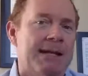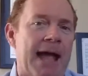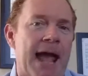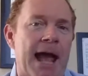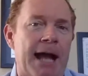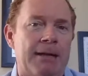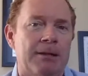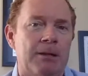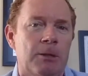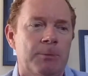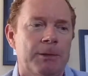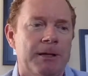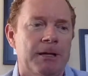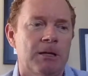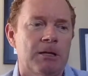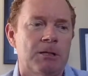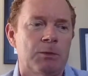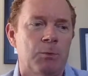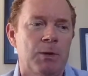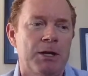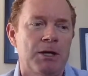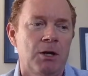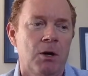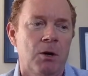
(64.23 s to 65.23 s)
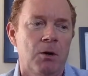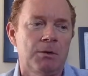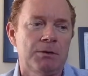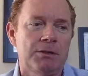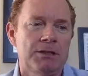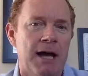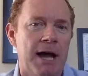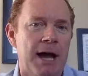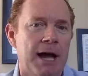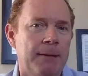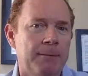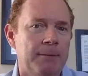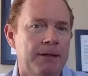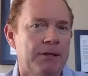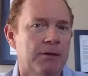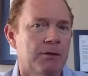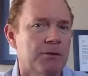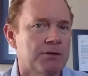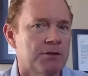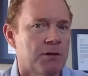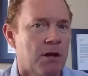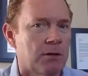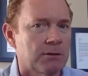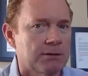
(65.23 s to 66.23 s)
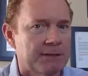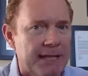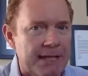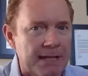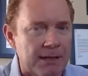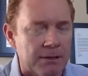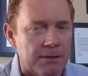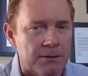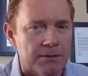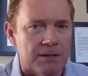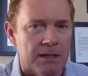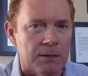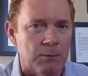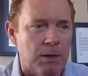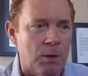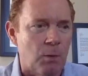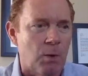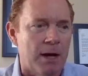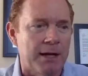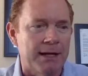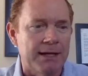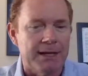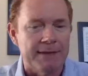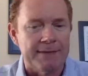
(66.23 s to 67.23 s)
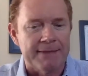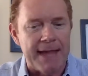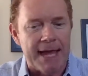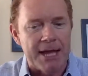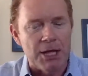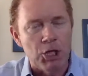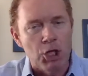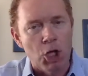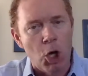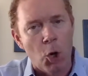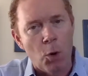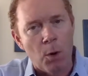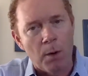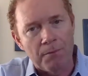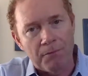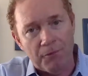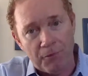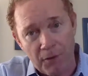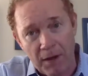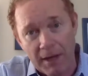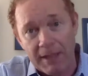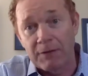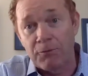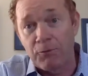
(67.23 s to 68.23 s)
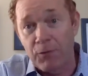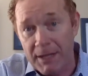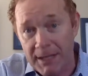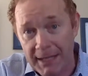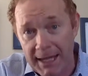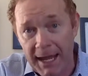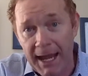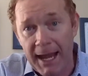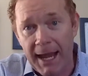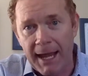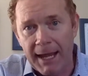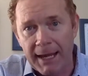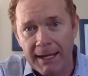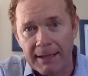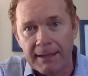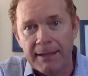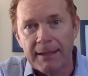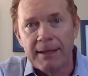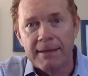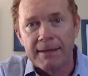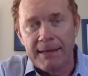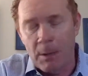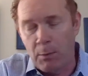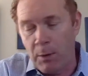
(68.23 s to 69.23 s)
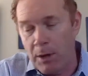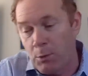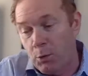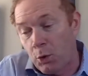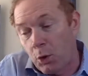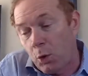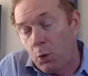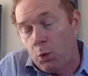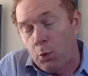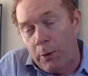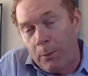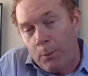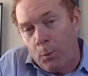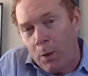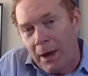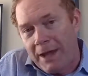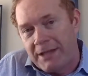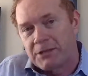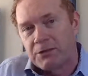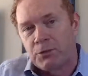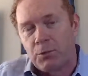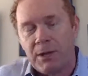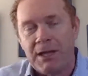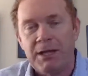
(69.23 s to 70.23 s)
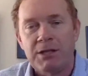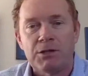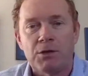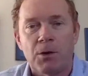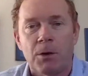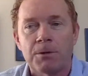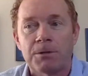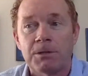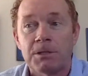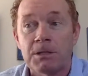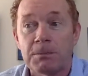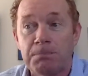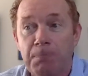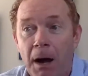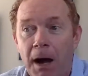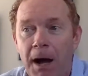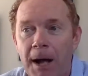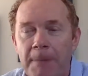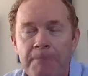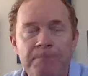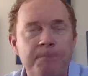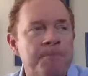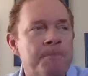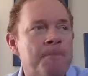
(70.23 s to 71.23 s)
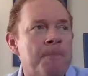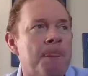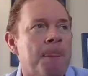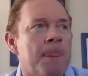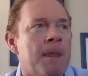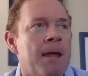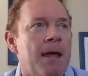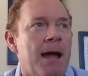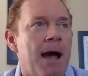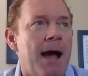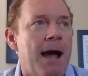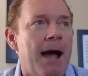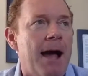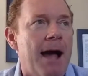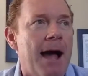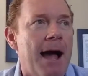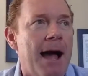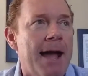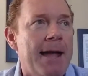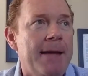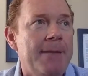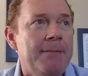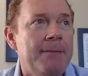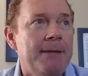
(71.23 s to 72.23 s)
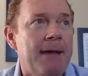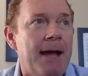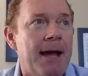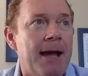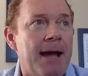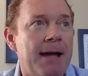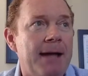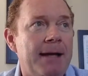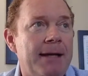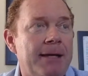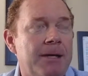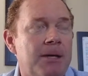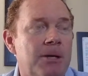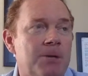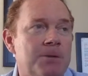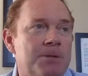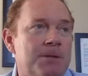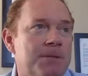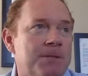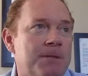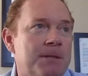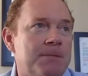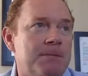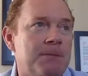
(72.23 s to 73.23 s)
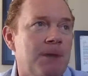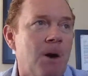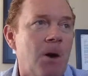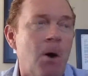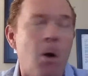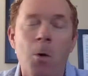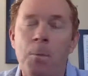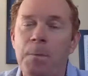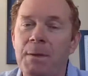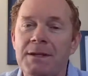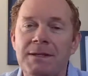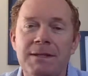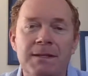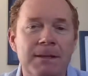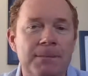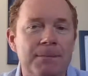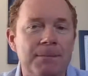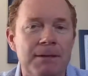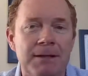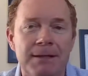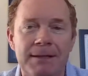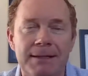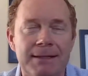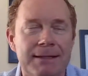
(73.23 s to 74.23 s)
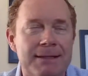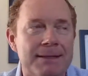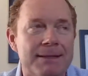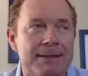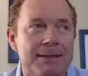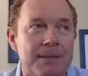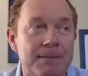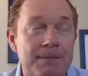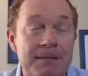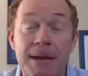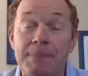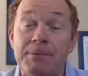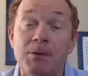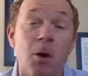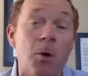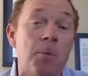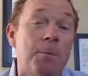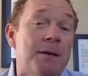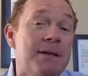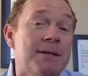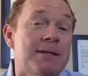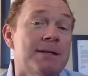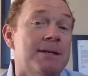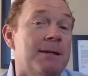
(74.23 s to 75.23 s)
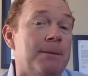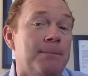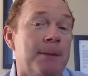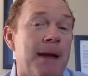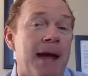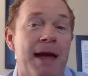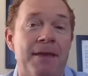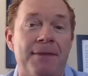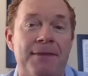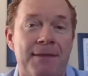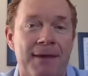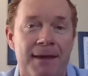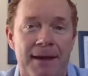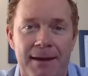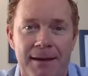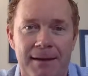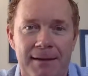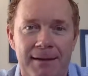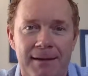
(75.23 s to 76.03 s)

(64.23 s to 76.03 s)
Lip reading: act there, because we know time kills all deals, and we want to get that no up front if we can, that way we don't waste resources. But sometimes hope isn't a bad thing.